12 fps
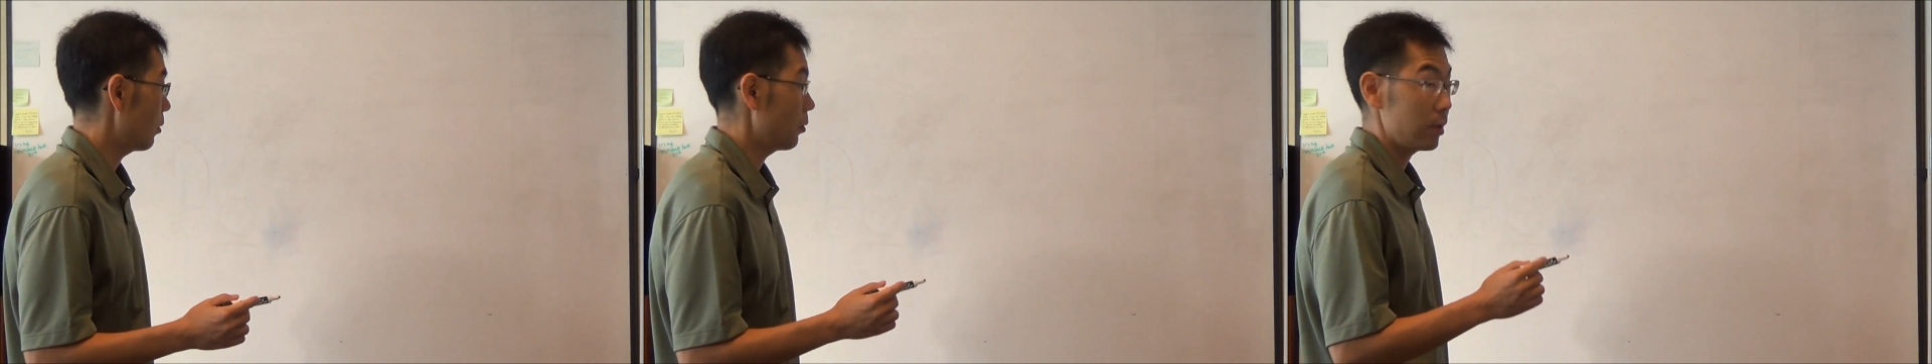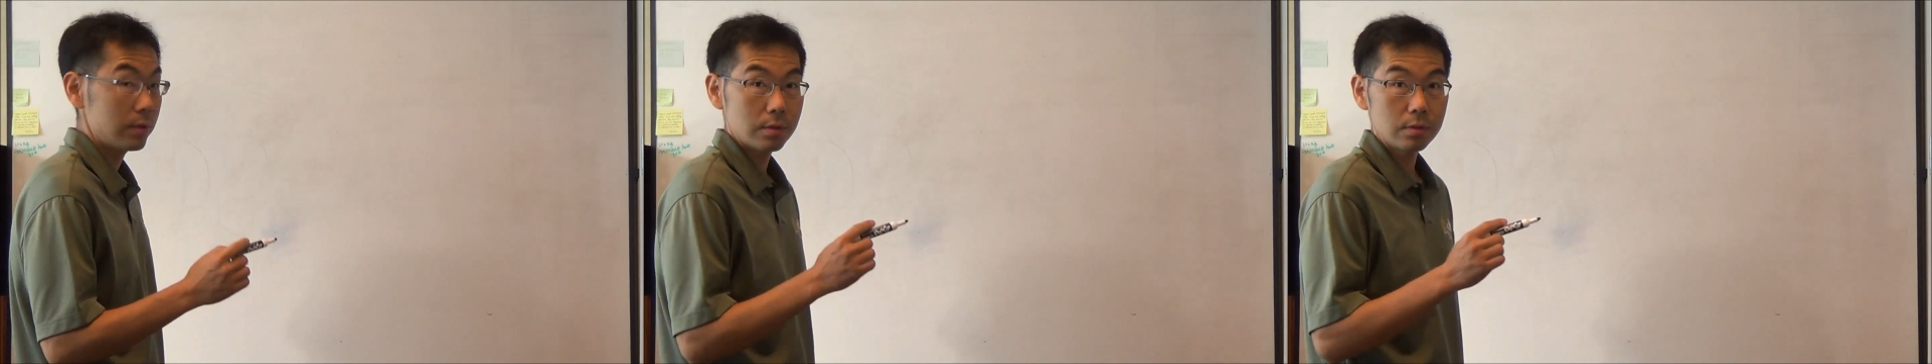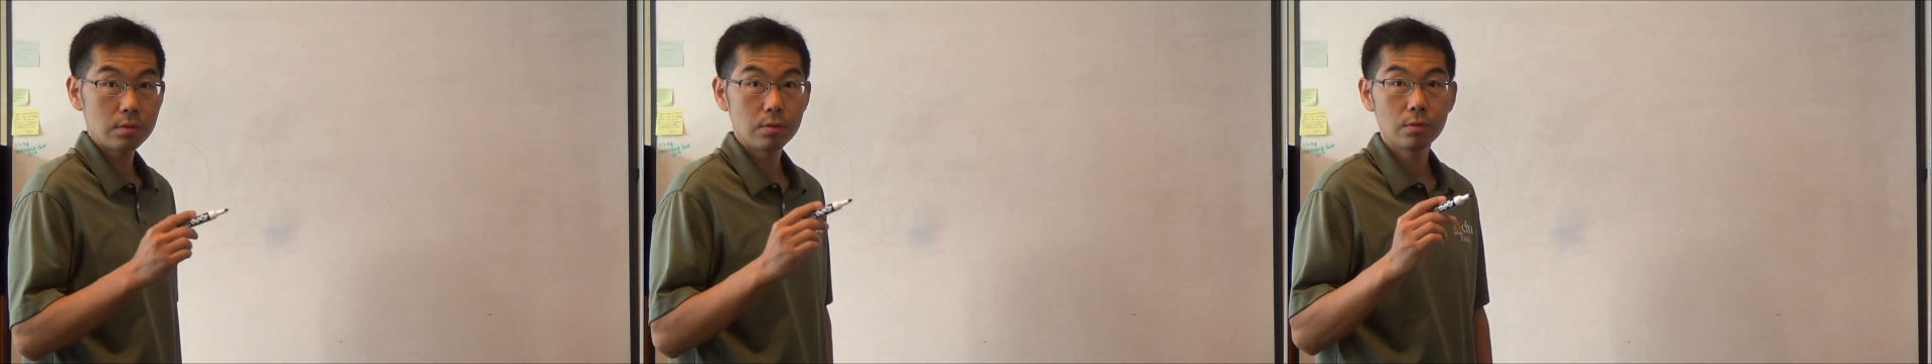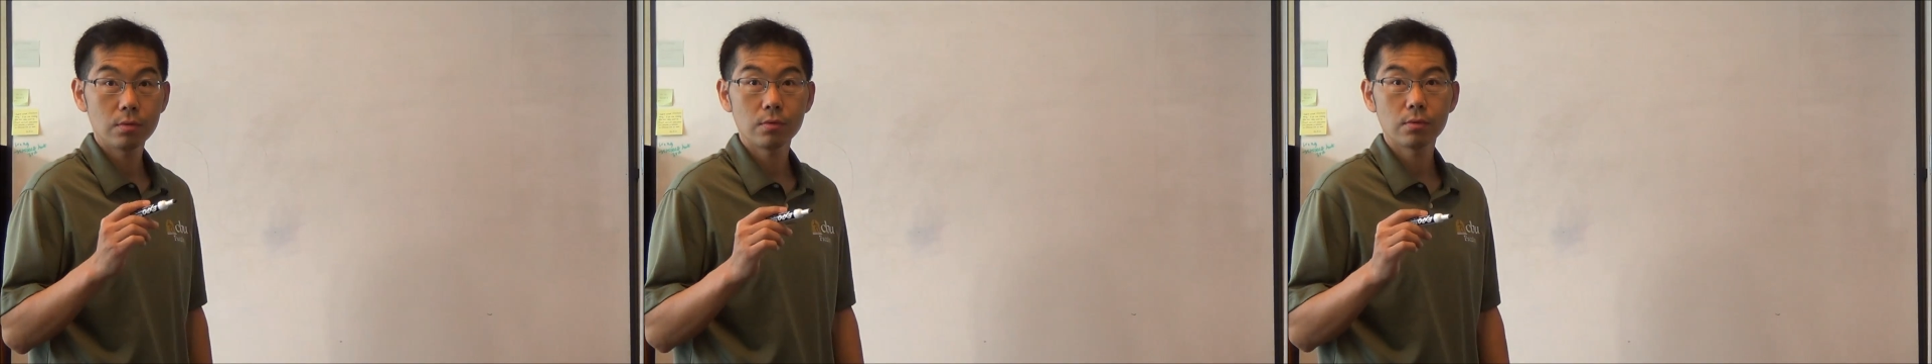we just
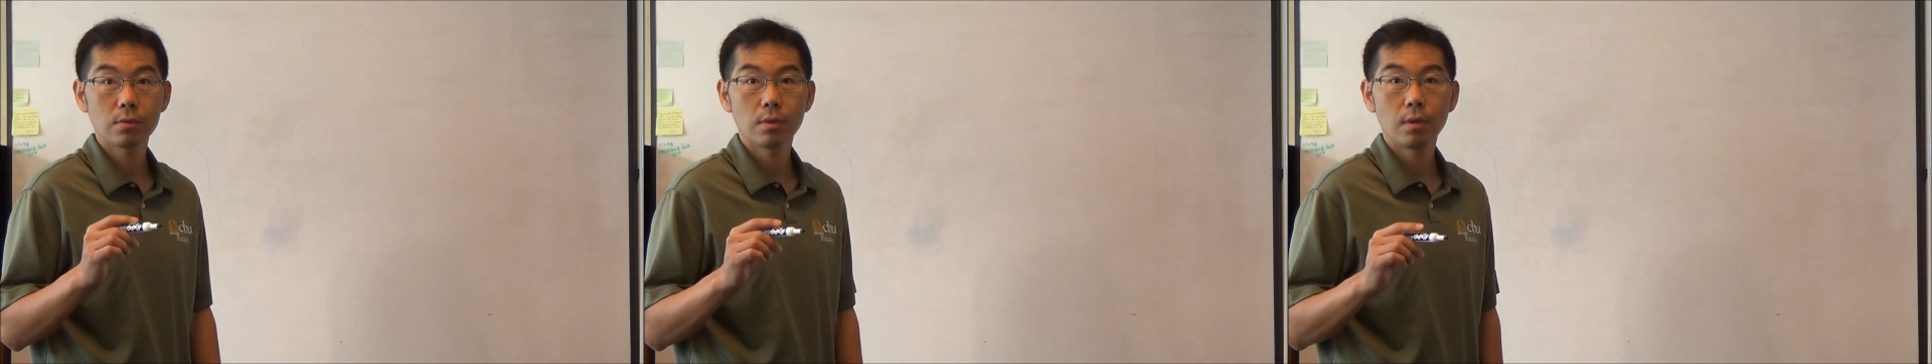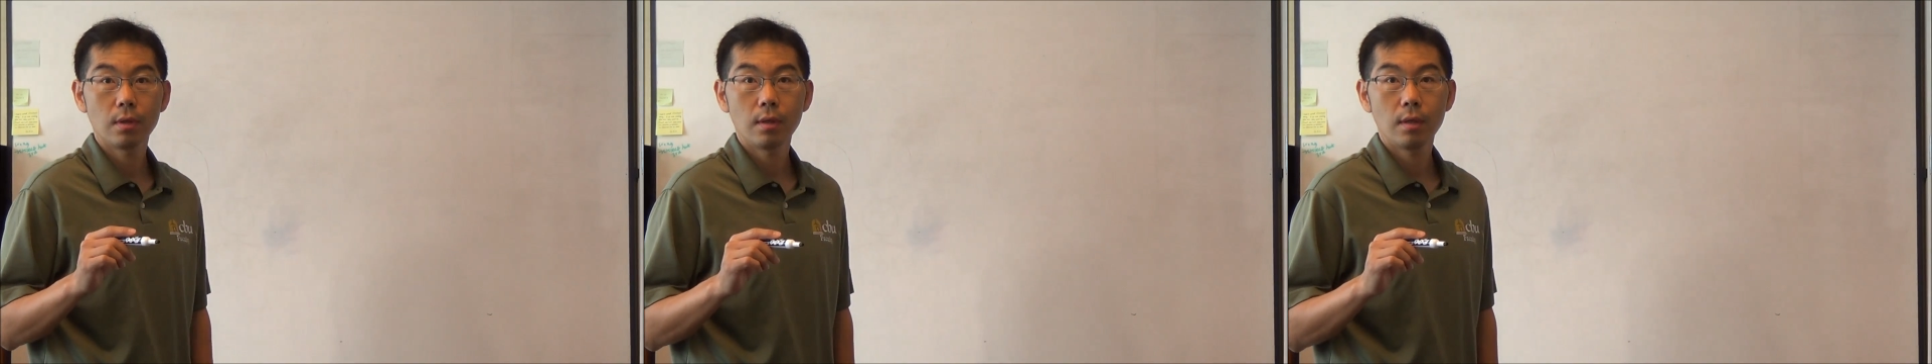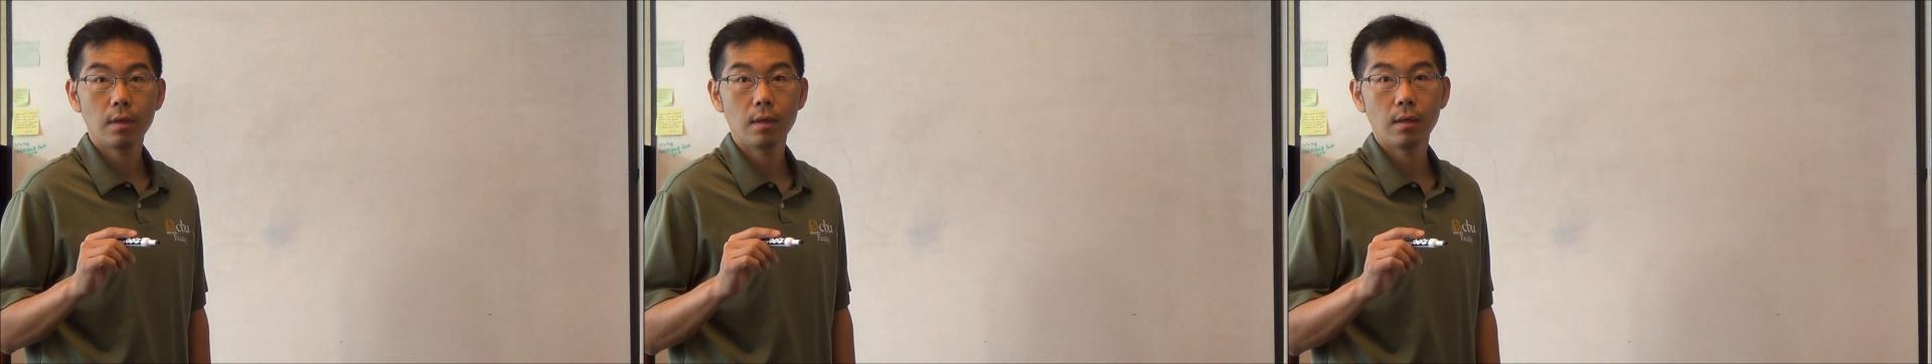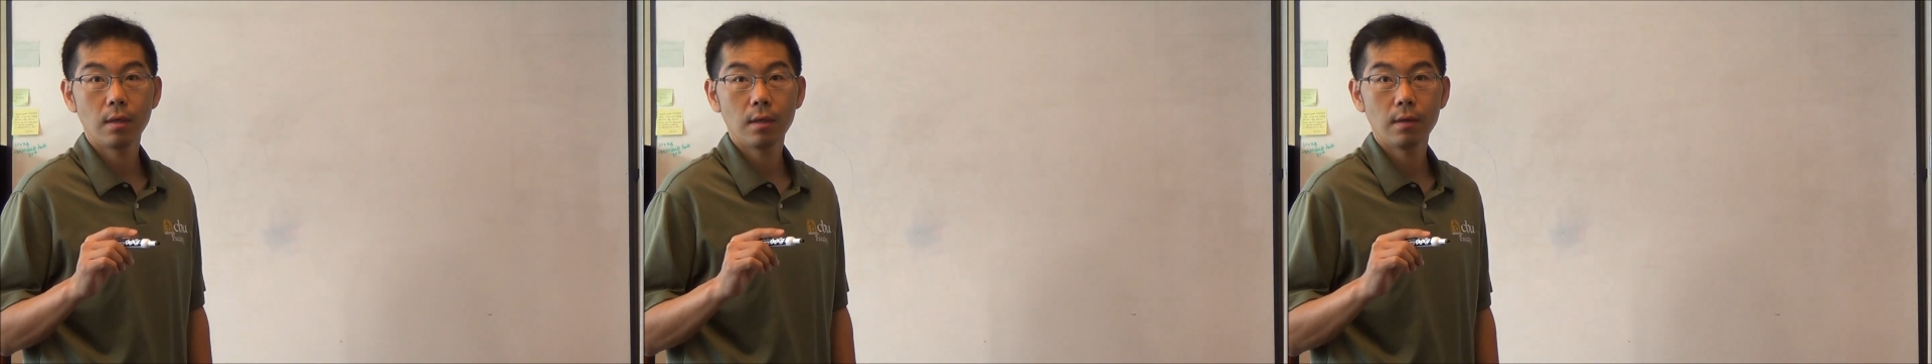use
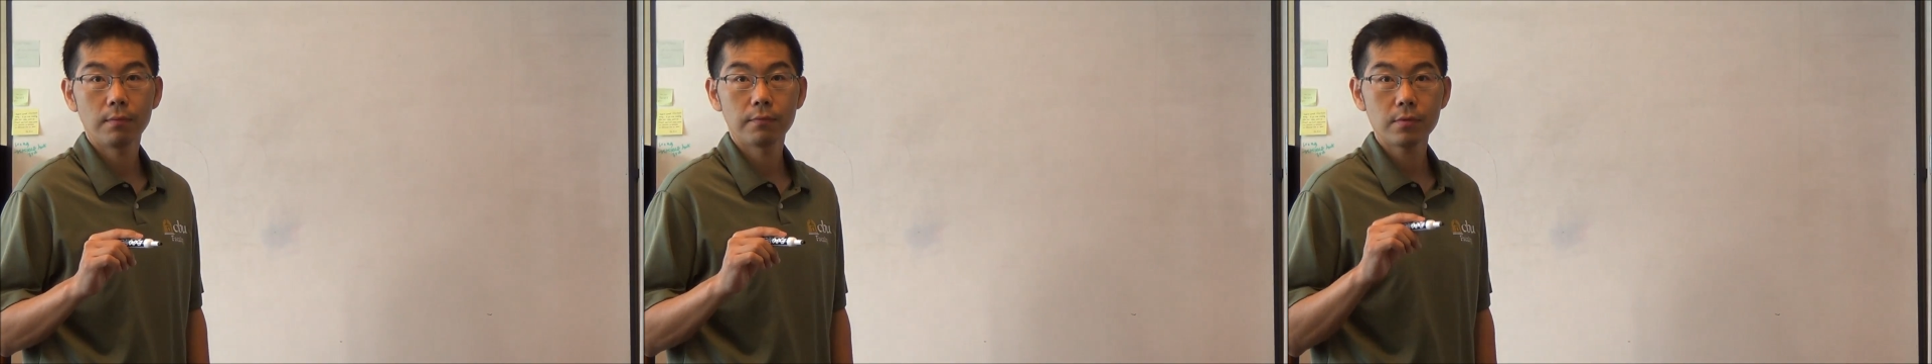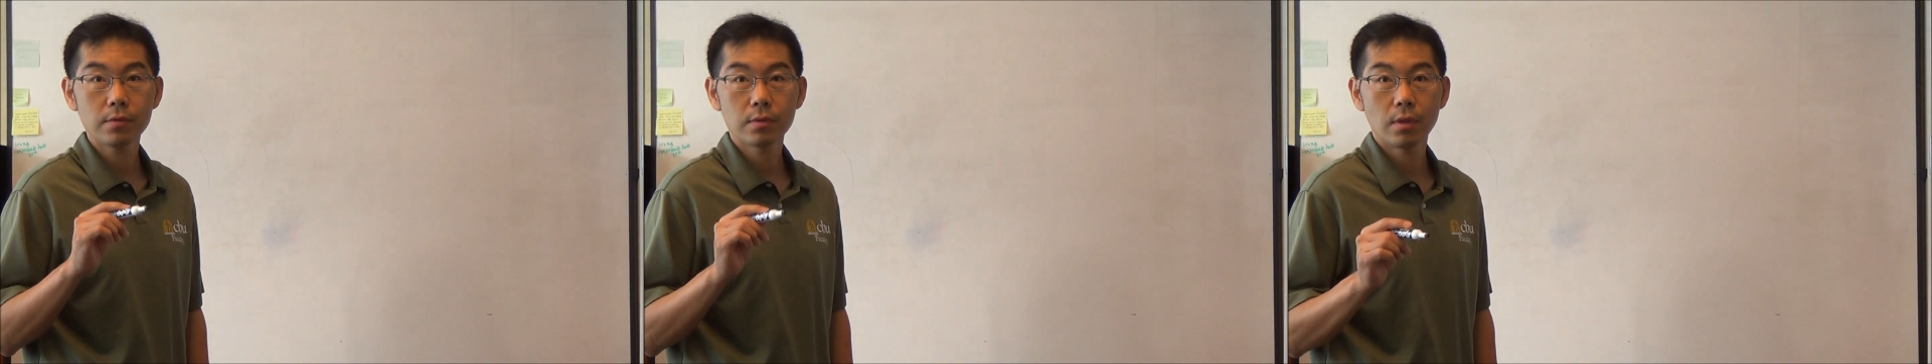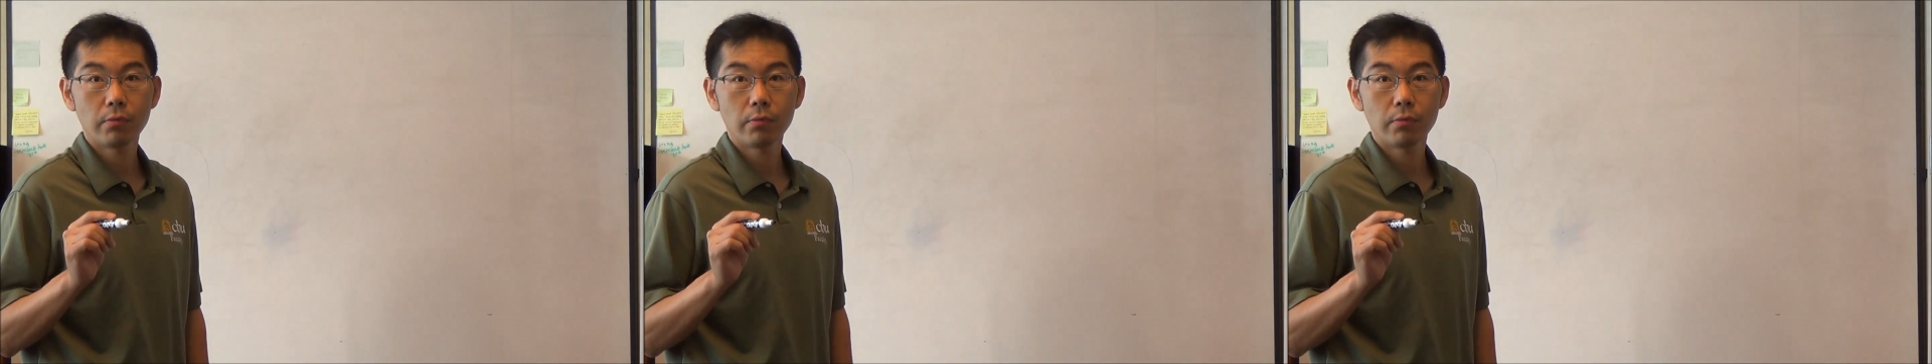first